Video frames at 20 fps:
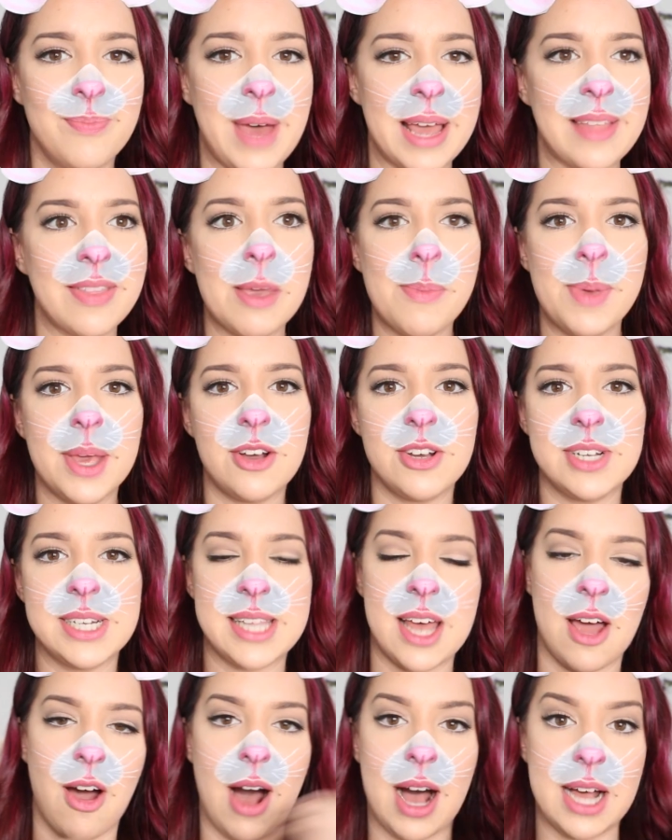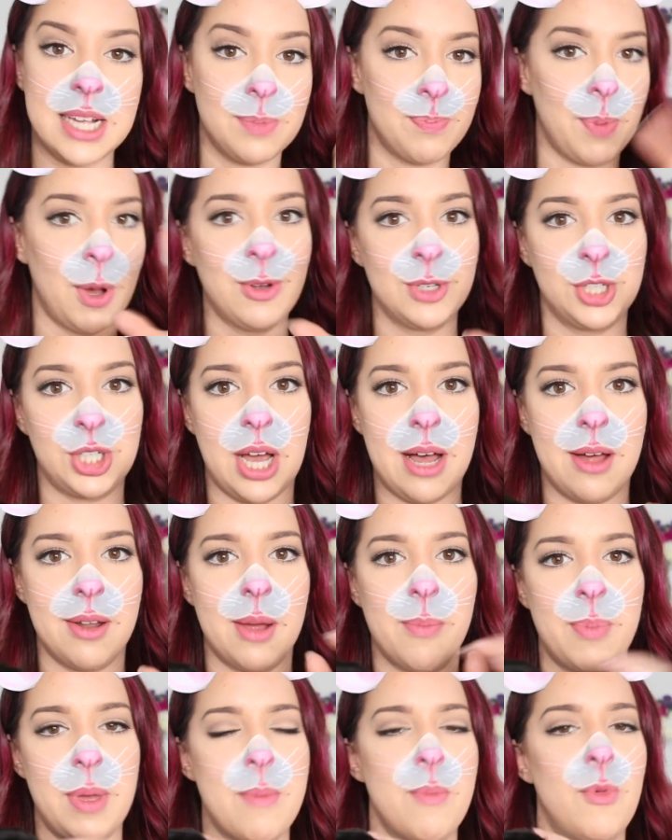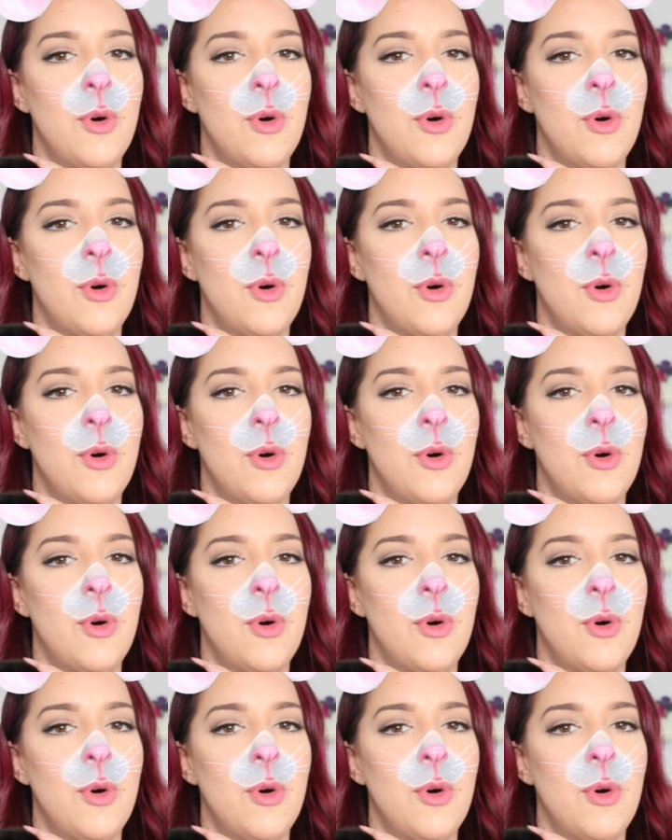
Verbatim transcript: mainly because their eyes bulge out a bit